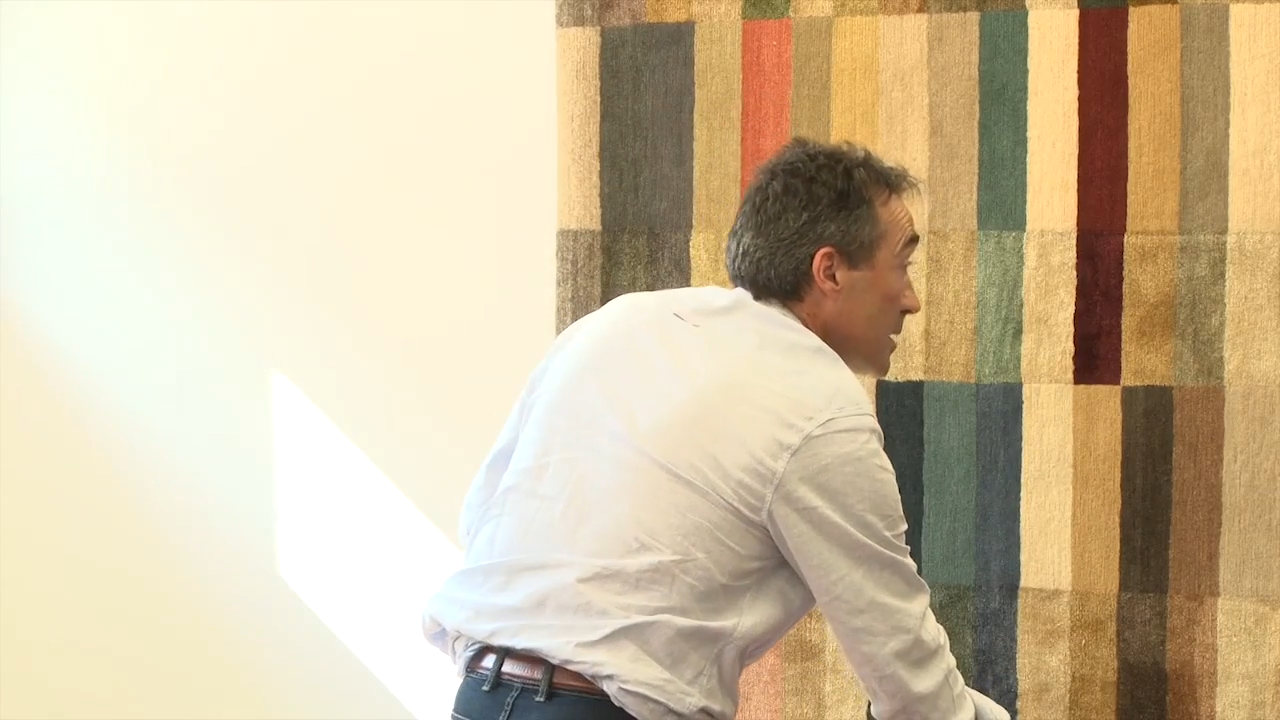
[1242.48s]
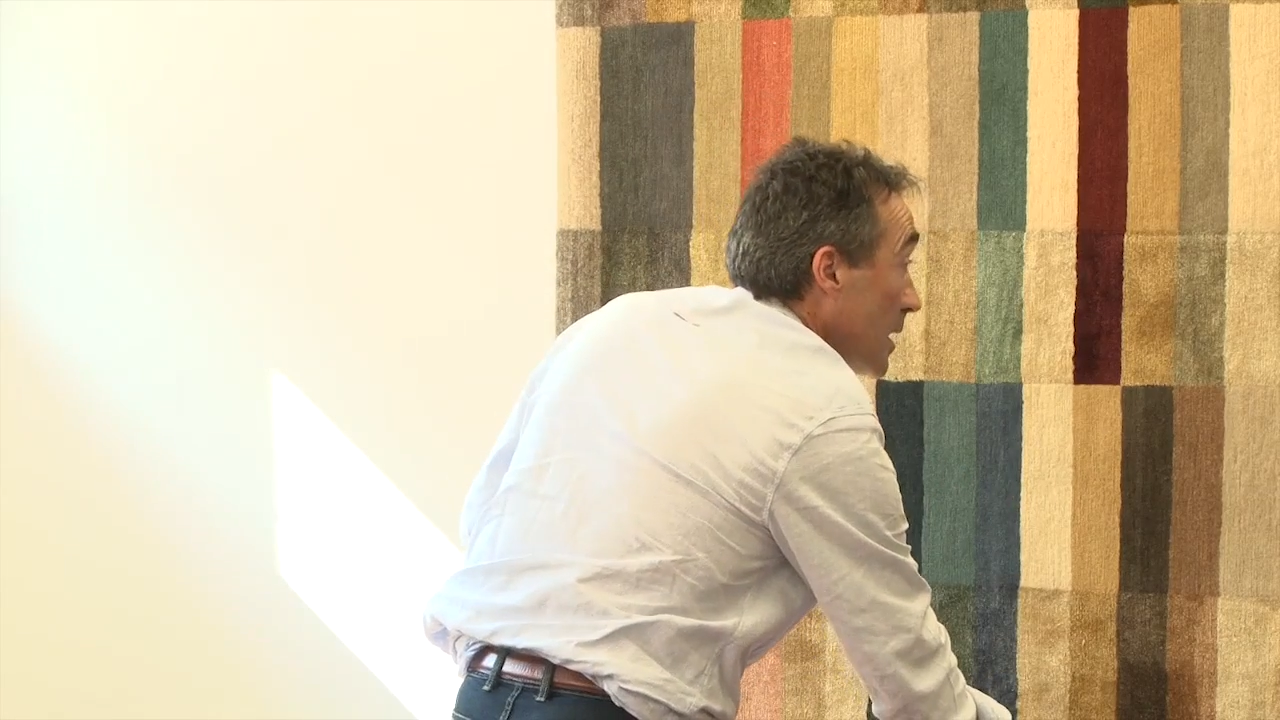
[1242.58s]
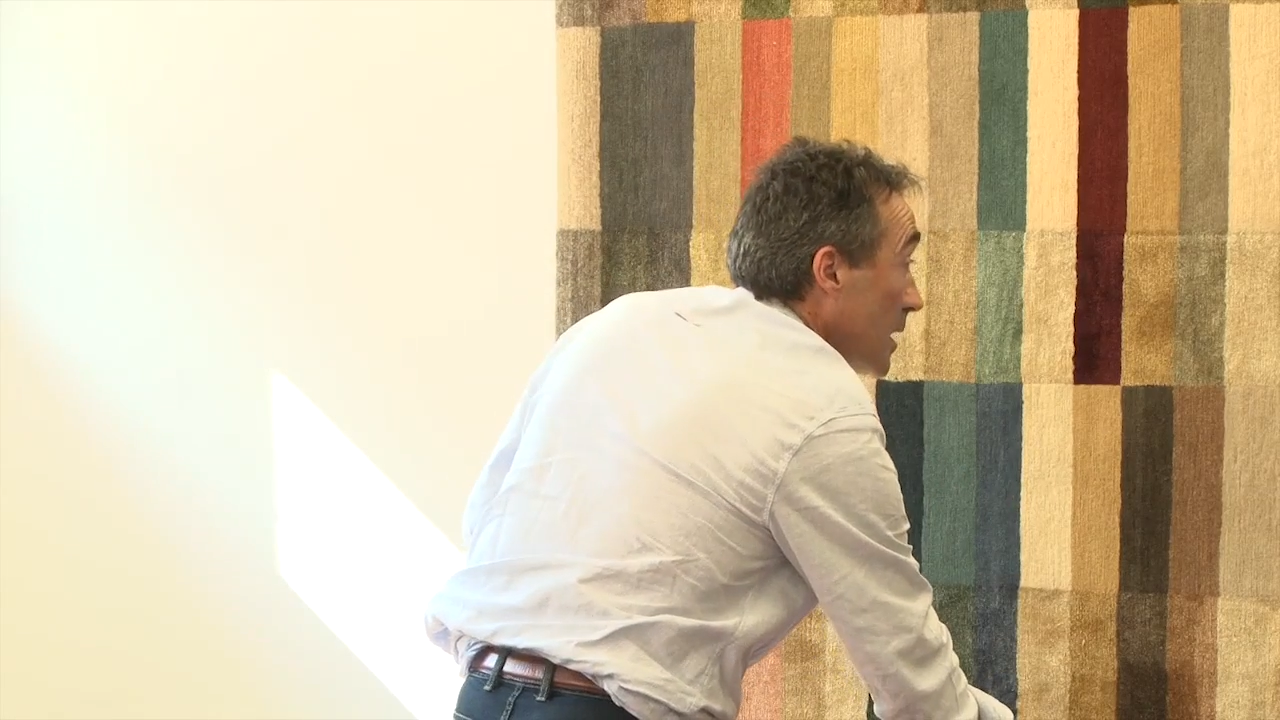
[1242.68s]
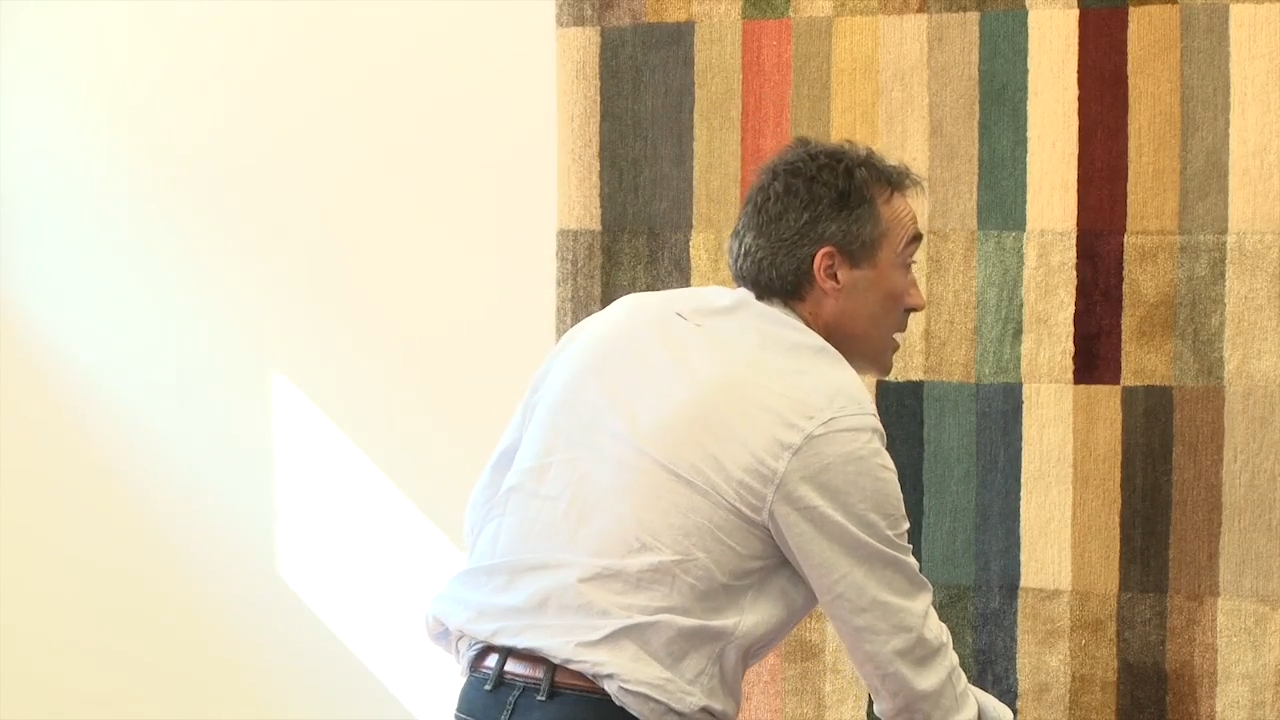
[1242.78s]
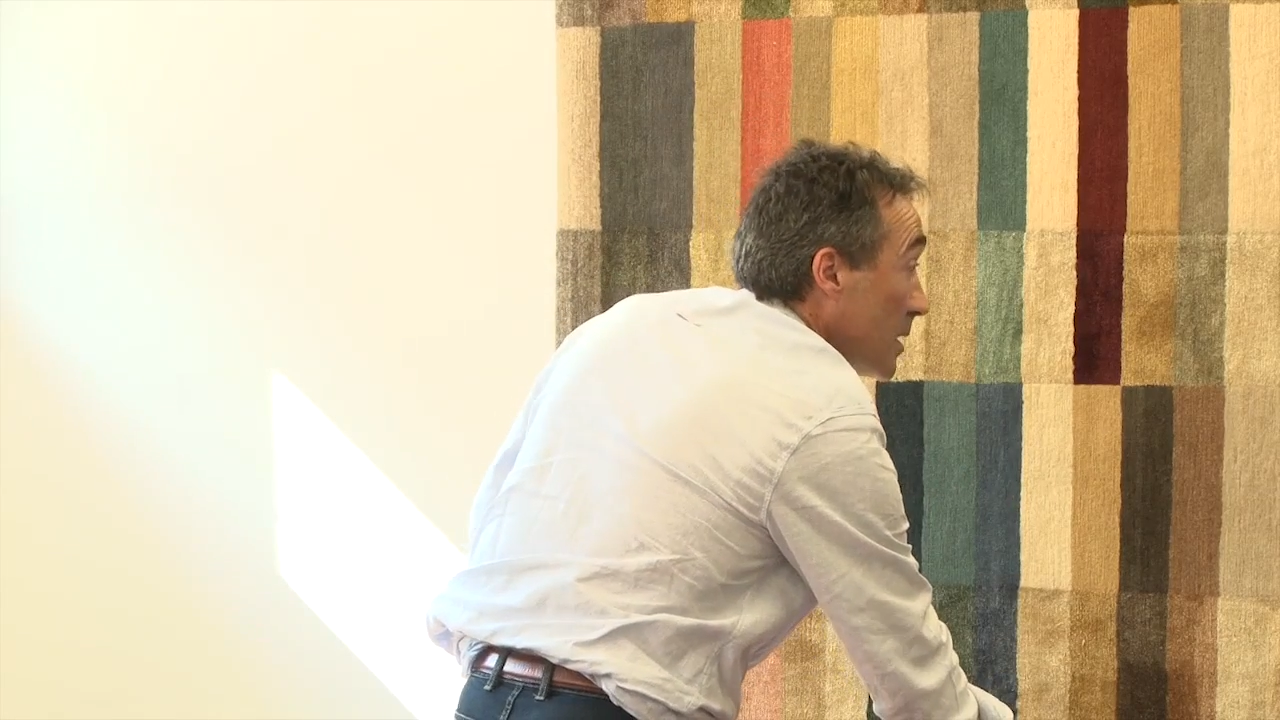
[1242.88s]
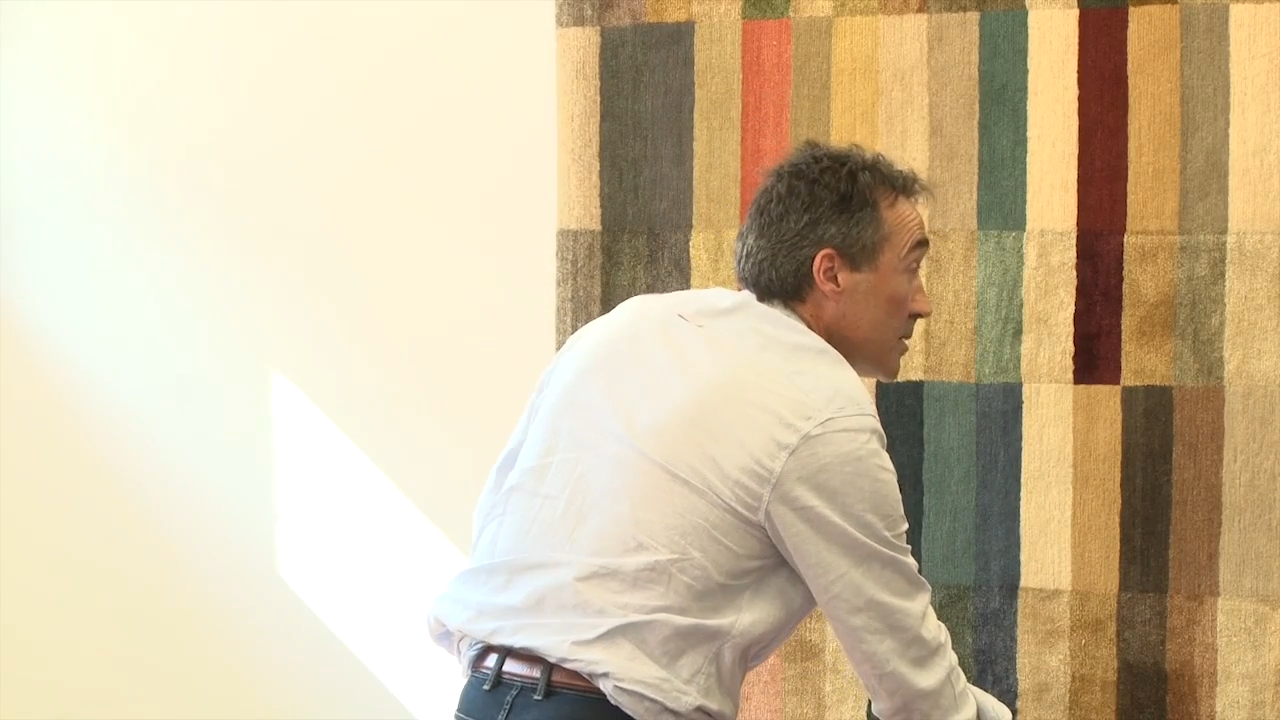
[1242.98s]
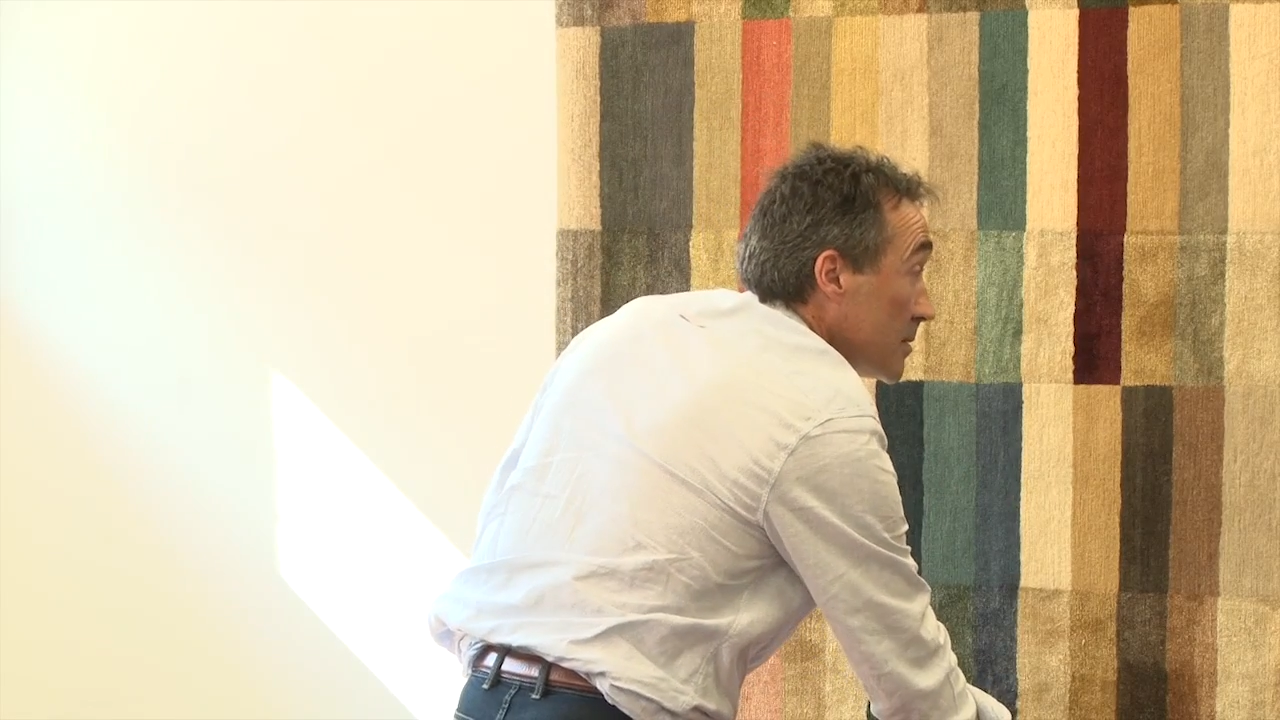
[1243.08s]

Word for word: uh,